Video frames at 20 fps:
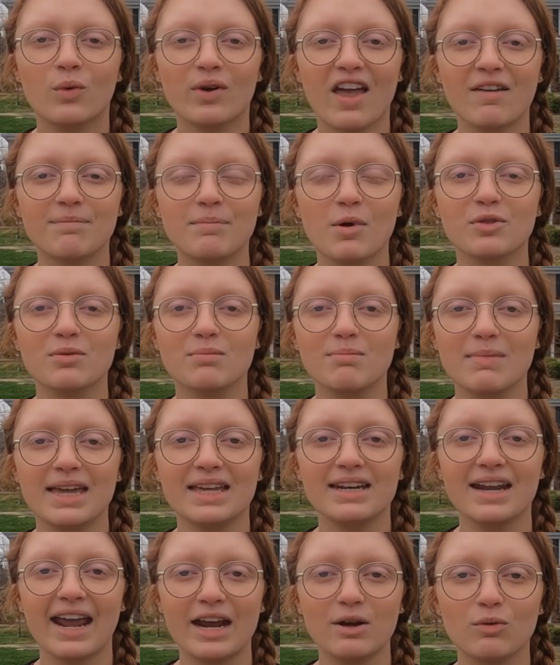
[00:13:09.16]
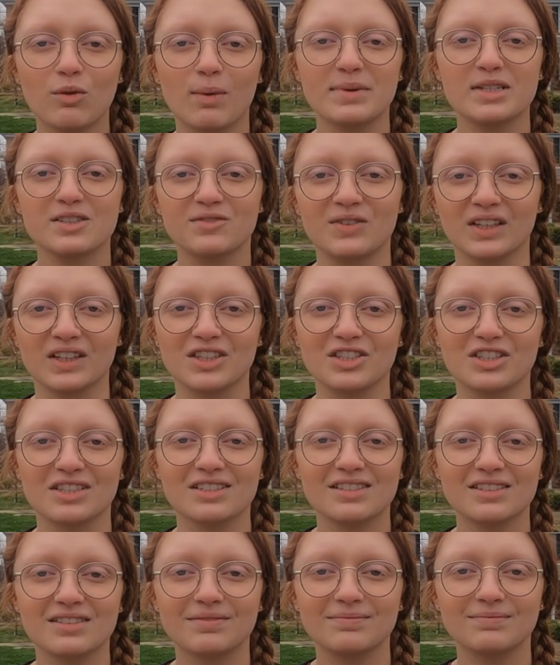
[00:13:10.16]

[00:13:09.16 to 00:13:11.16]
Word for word: We have both men and women's villages.